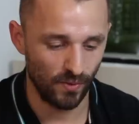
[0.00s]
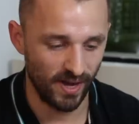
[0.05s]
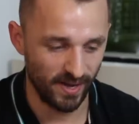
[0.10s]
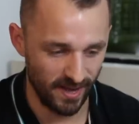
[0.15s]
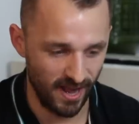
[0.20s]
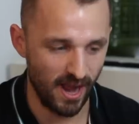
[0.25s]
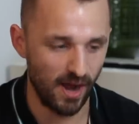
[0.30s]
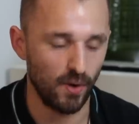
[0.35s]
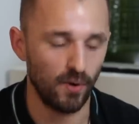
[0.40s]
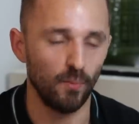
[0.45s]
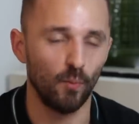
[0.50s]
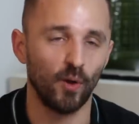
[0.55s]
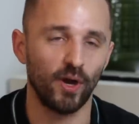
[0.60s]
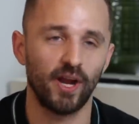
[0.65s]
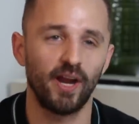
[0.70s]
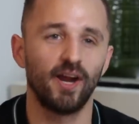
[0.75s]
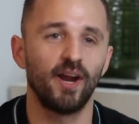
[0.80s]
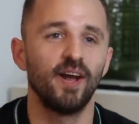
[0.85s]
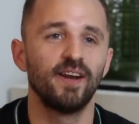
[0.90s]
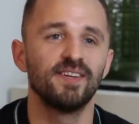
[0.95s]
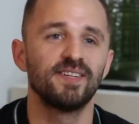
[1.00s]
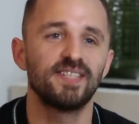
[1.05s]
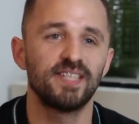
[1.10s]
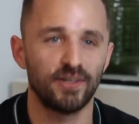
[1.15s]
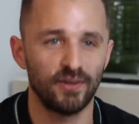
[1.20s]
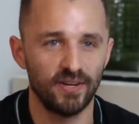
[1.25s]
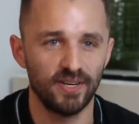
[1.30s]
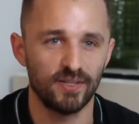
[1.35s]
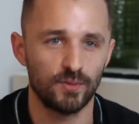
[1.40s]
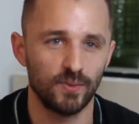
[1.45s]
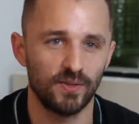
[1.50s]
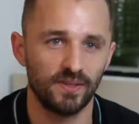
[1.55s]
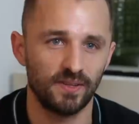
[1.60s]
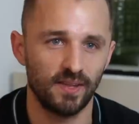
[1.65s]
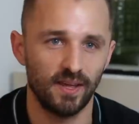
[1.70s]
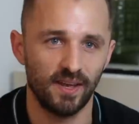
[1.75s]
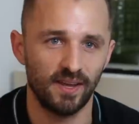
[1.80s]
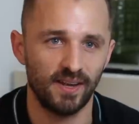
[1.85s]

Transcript: right now I'm working on a series with